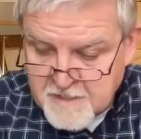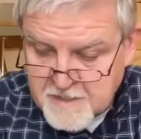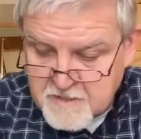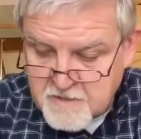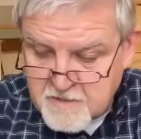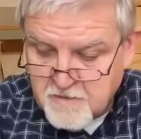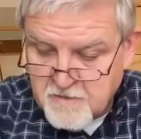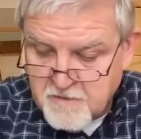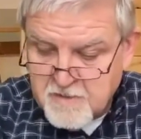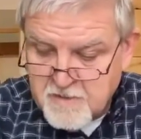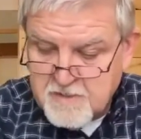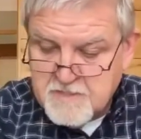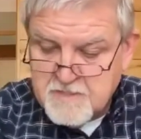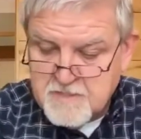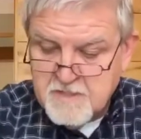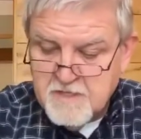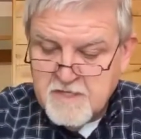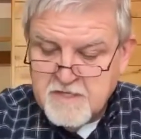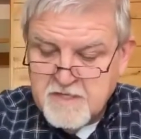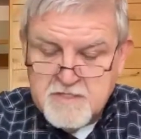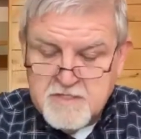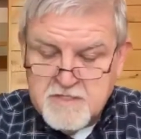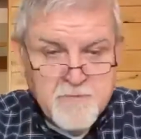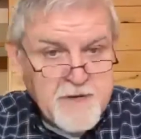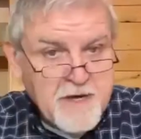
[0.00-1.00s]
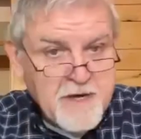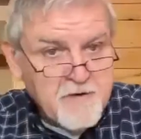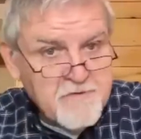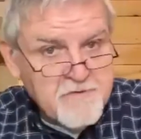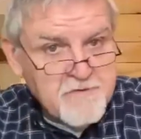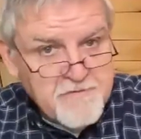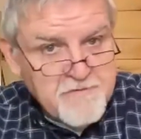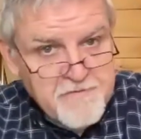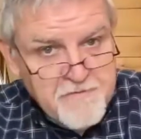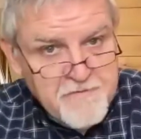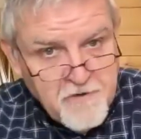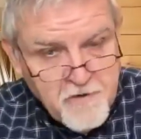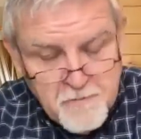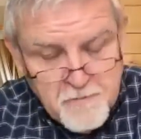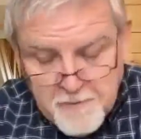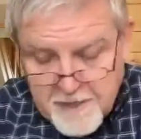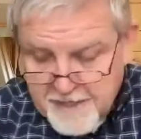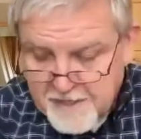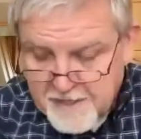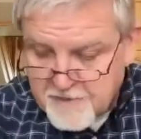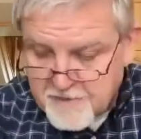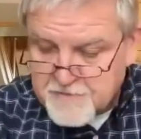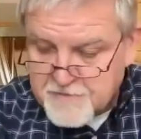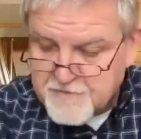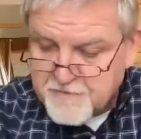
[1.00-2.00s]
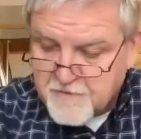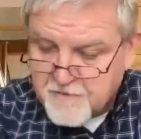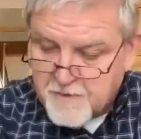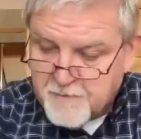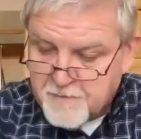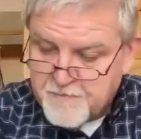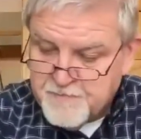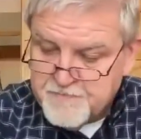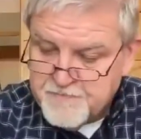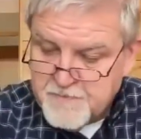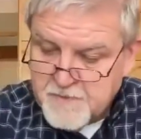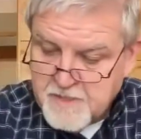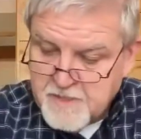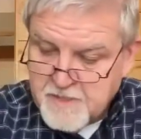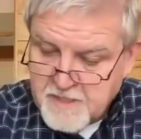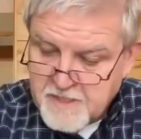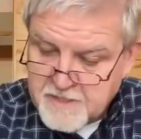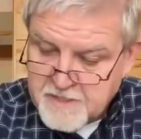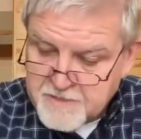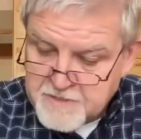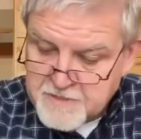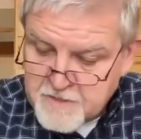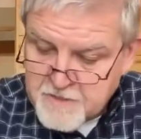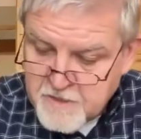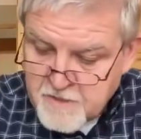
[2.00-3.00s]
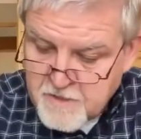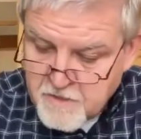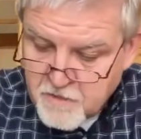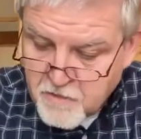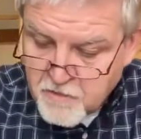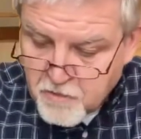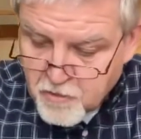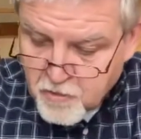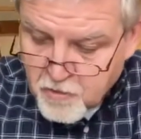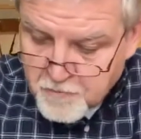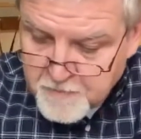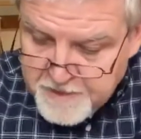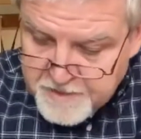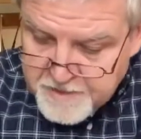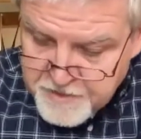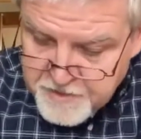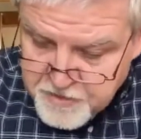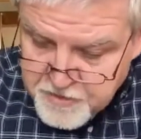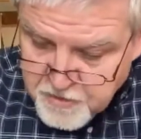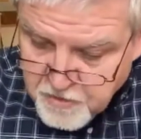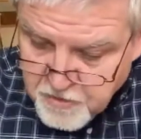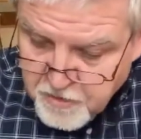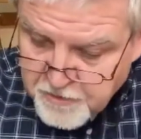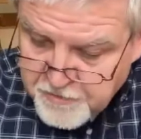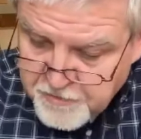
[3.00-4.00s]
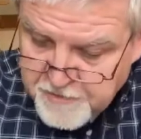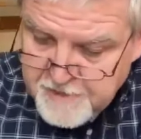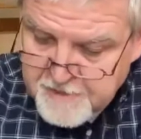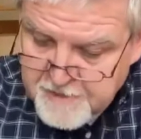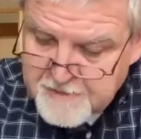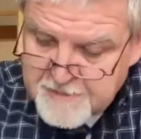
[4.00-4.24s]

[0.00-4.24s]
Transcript: So it's it's about four miles from his home in Zorah.